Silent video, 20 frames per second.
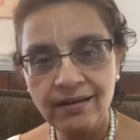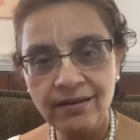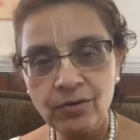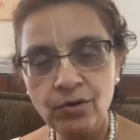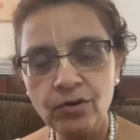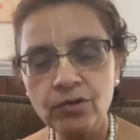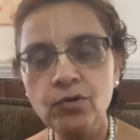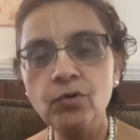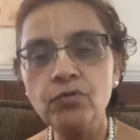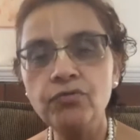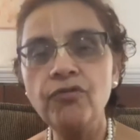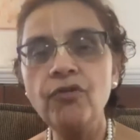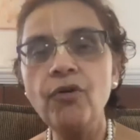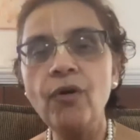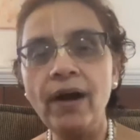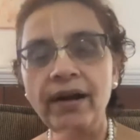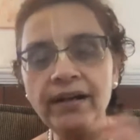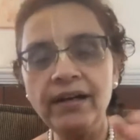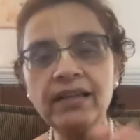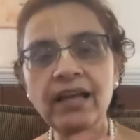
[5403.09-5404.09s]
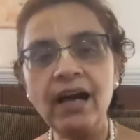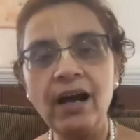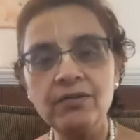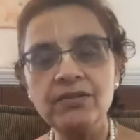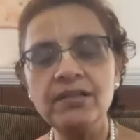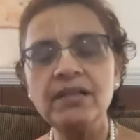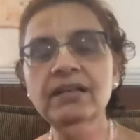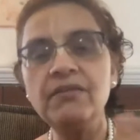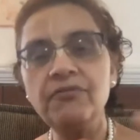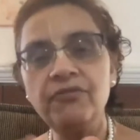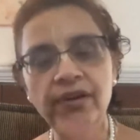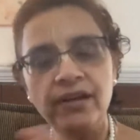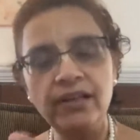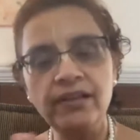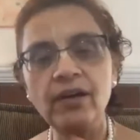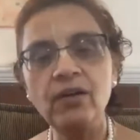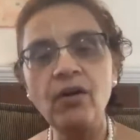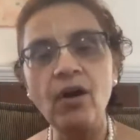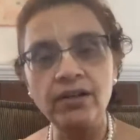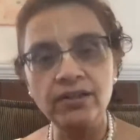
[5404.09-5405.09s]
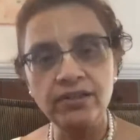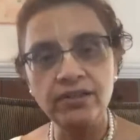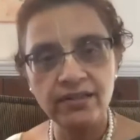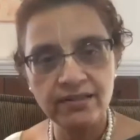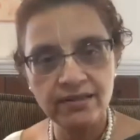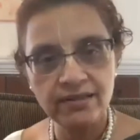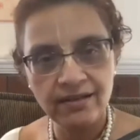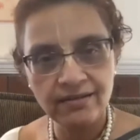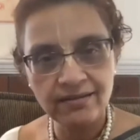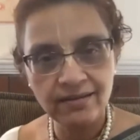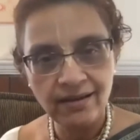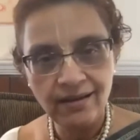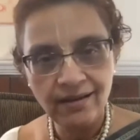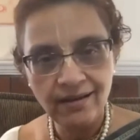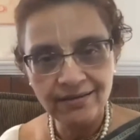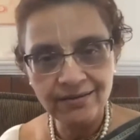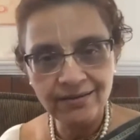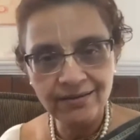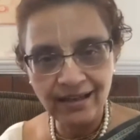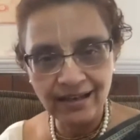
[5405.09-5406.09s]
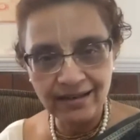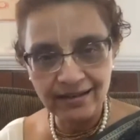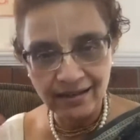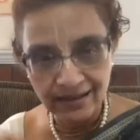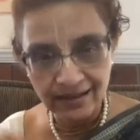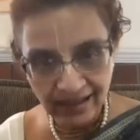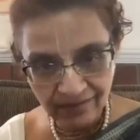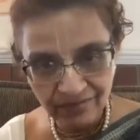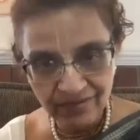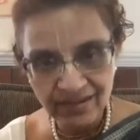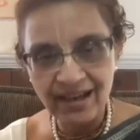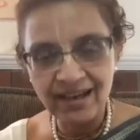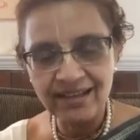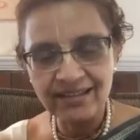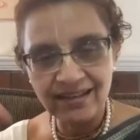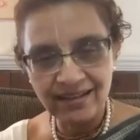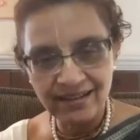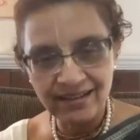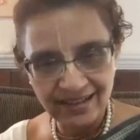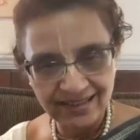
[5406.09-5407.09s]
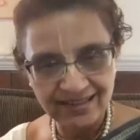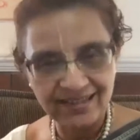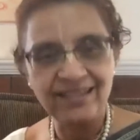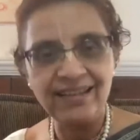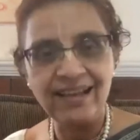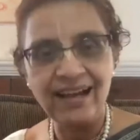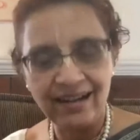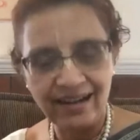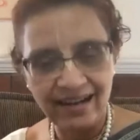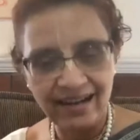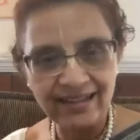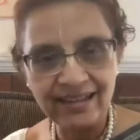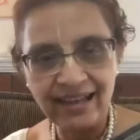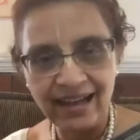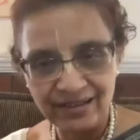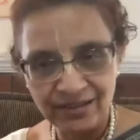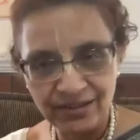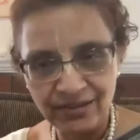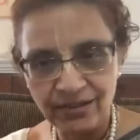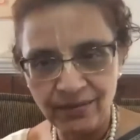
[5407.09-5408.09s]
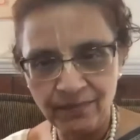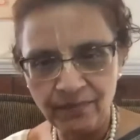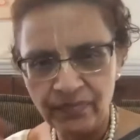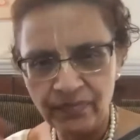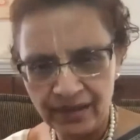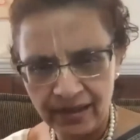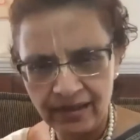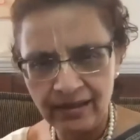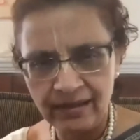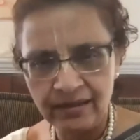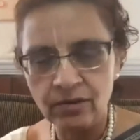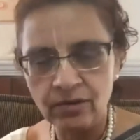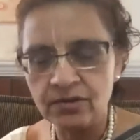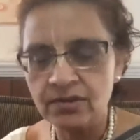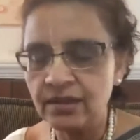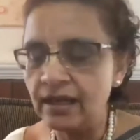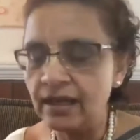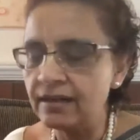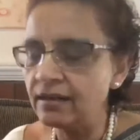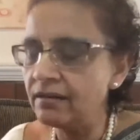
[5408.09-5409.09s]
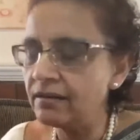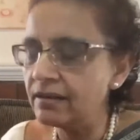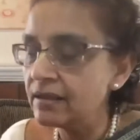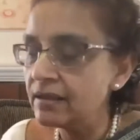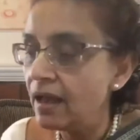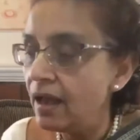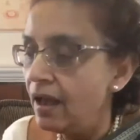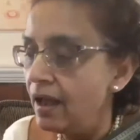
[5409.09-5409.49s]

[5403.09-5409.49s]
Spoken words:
Those 400,000 differ in the consciousness. So there's a devta, there are this and that, like that, you know, in those categories.